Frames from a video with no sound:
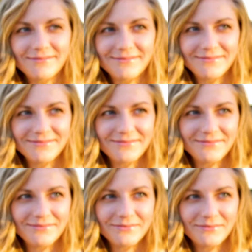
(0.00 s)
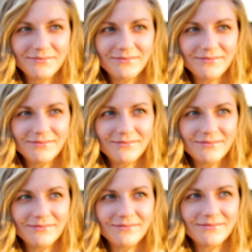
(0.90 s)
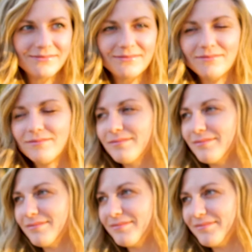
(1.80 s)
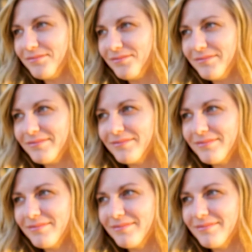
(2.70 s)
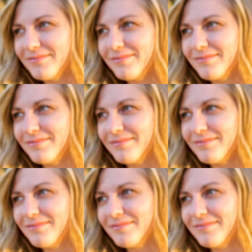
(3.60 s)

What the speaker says: The person shown says nothing.